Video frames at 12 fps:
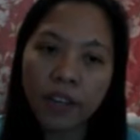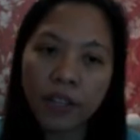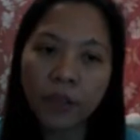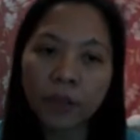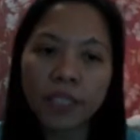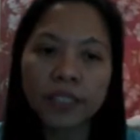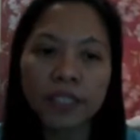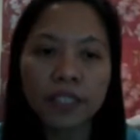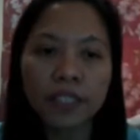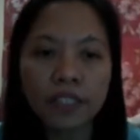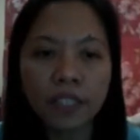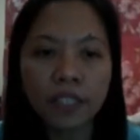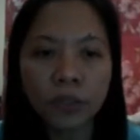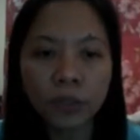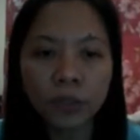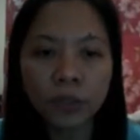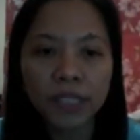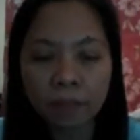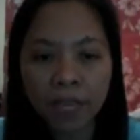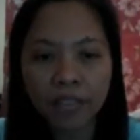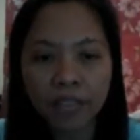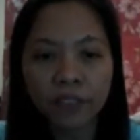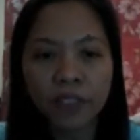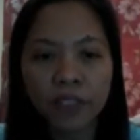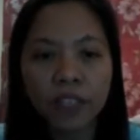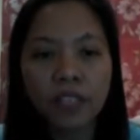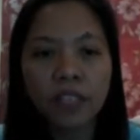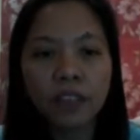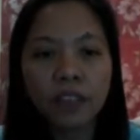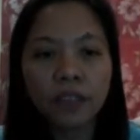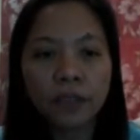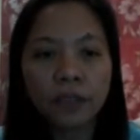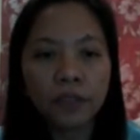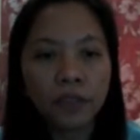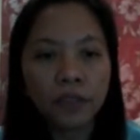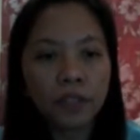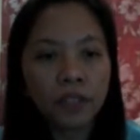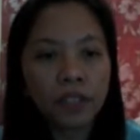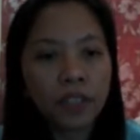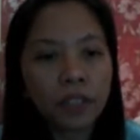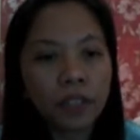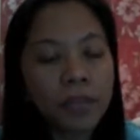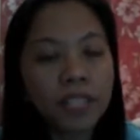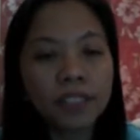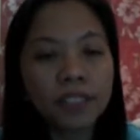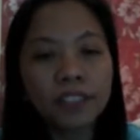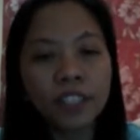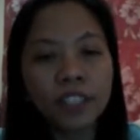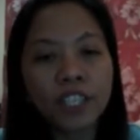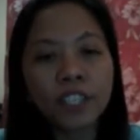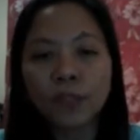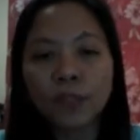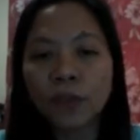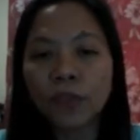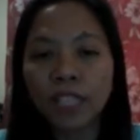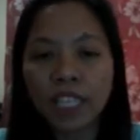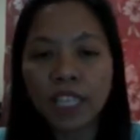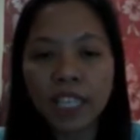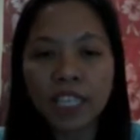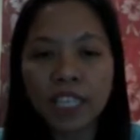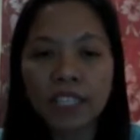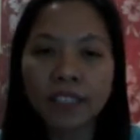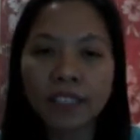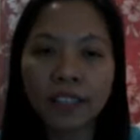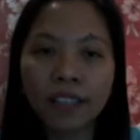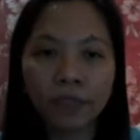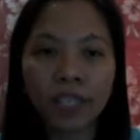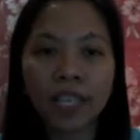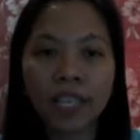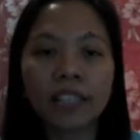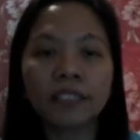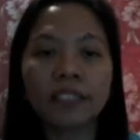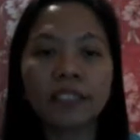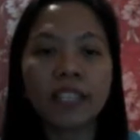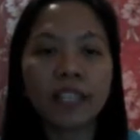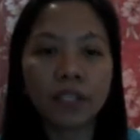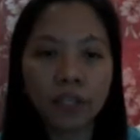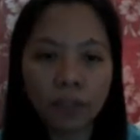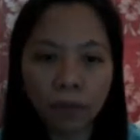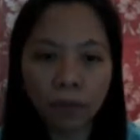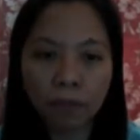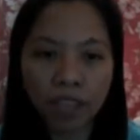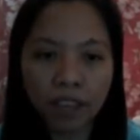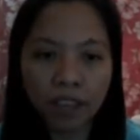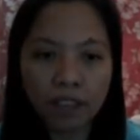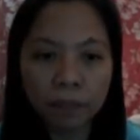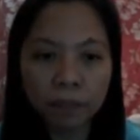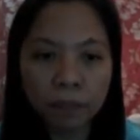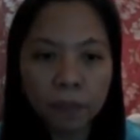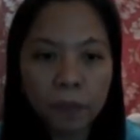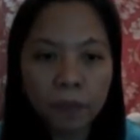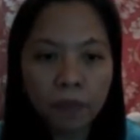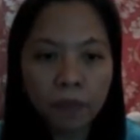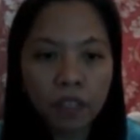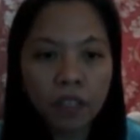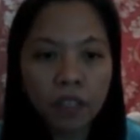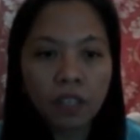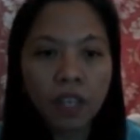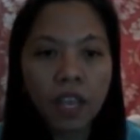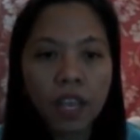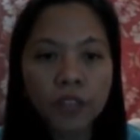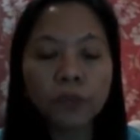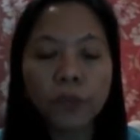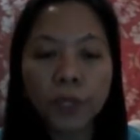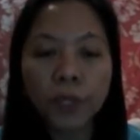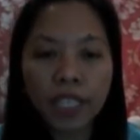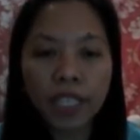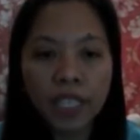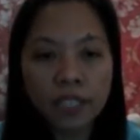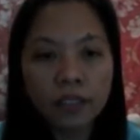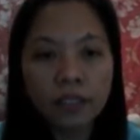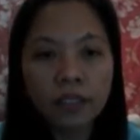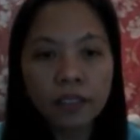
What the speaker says: you will see 0 to 7. It means there is no clinically significant insomnia. 8 to 14,